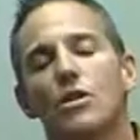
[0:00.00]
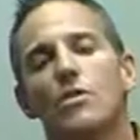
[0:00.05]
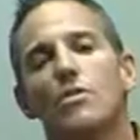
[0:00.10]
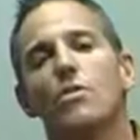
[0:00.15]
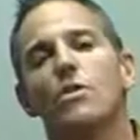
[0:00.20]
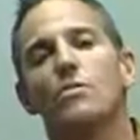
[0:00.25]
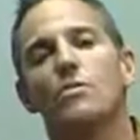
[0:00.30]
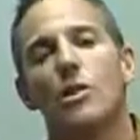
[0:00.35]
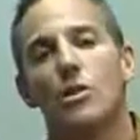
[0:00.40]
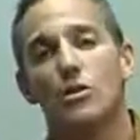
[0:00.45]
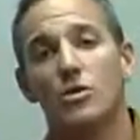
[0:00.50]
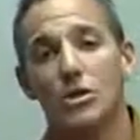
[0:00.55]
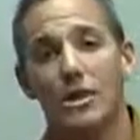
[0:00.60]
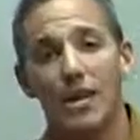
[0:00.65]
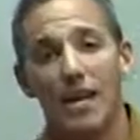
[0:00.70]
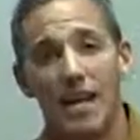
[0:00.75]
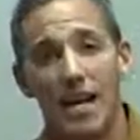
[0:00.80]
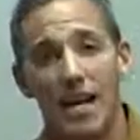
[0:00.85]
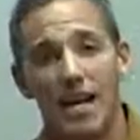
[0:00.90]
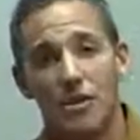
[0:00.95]
hormones
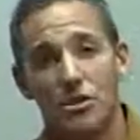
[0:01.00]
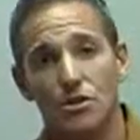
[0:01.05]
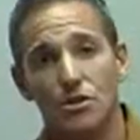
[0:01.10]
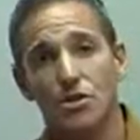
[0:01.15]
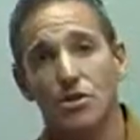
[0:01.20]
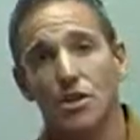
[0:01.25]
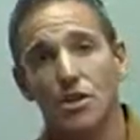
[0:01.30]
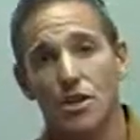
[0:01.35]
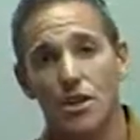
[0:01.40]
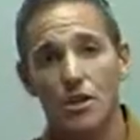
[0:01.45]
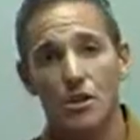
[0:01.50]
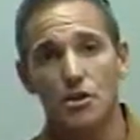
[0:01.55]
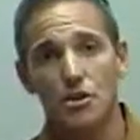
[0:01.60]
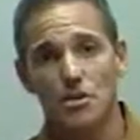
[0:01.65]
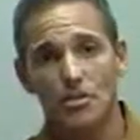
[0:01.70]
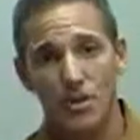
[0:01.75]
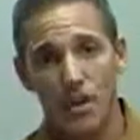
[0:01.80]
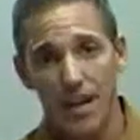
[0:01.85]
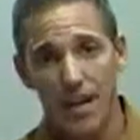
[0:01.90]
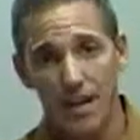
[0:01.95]
like estrogen in your
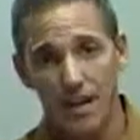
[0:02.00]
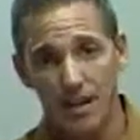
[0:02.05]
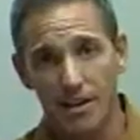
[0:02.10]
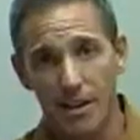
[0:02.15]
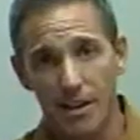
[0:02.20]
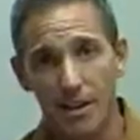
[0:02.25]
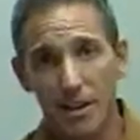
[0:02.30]
body.